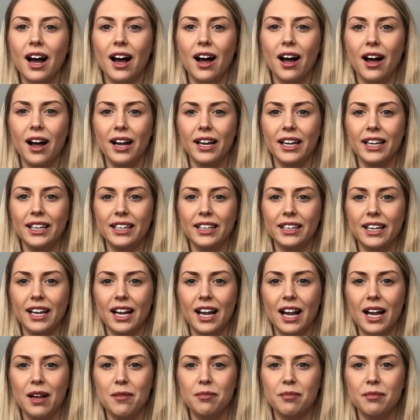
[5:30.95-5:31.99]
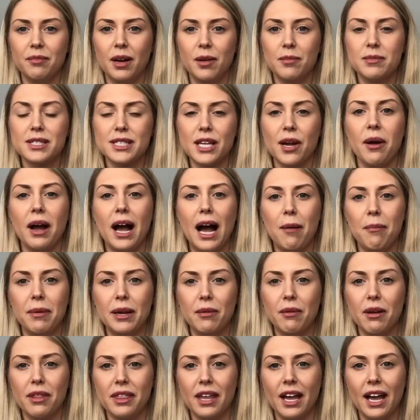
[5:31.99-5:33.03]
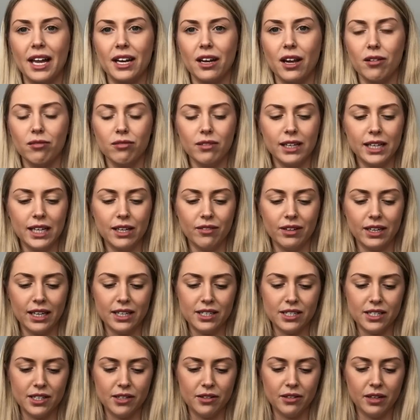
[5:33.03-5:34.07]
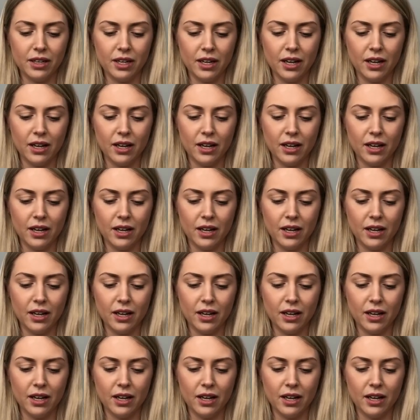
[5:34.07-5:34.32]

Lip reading: I'm so happy with it, and I really, really do